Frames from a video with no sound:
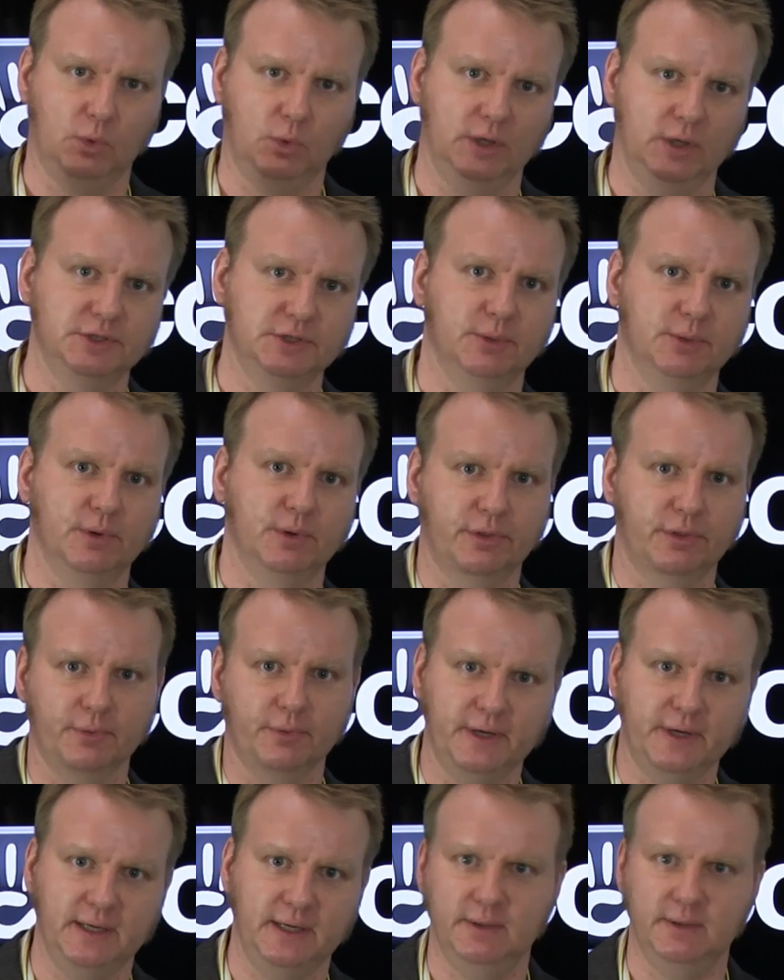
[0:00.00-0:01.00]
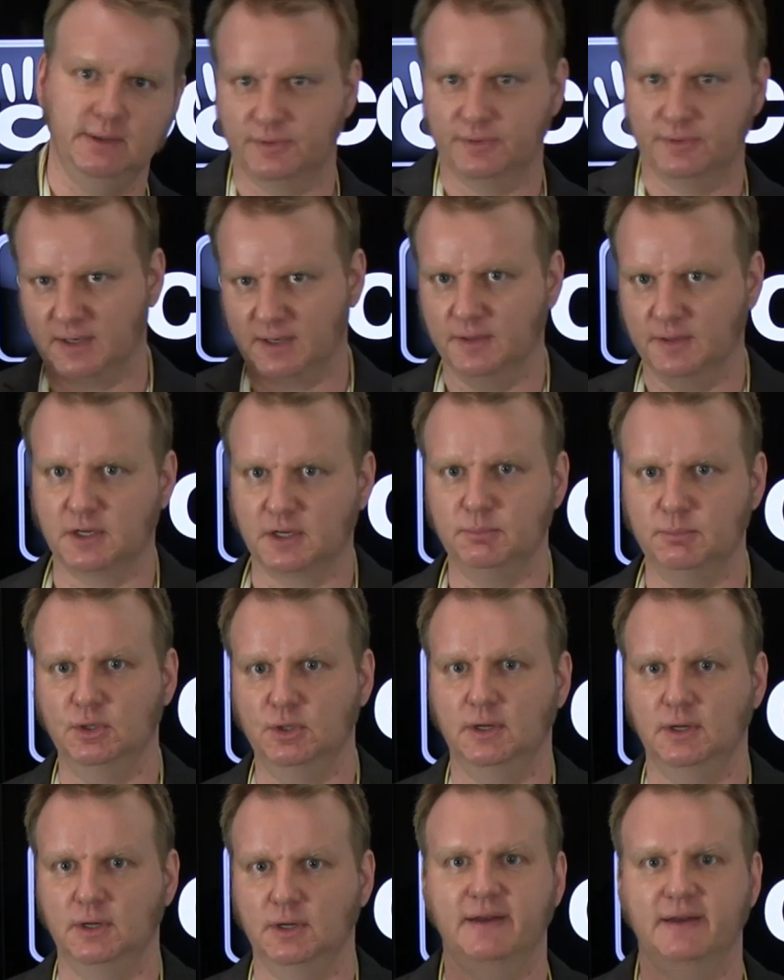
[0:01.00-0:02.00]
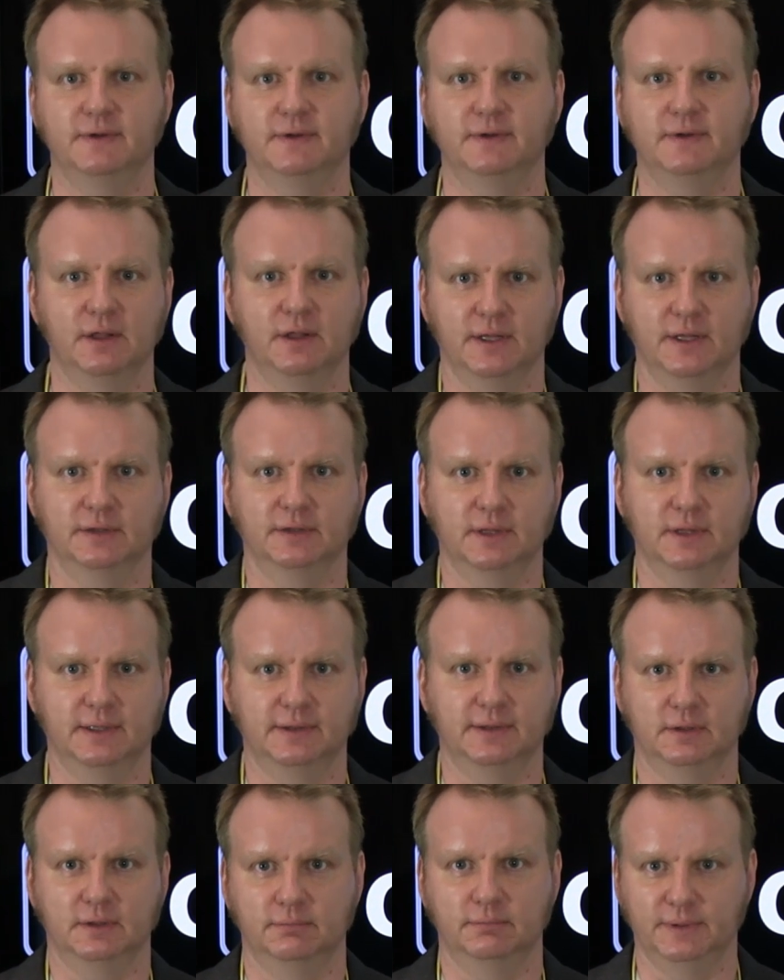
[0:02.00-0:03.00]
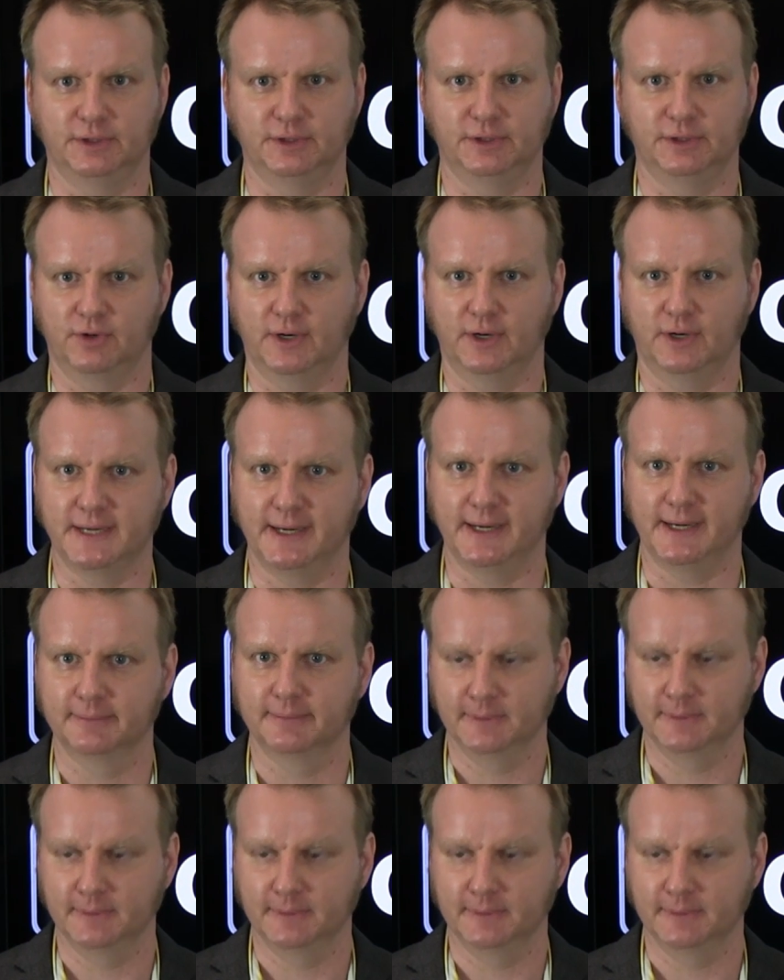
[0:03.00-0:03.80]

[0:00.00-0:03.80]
1, 2, and 3, with kind of the community advocate thing at the front end.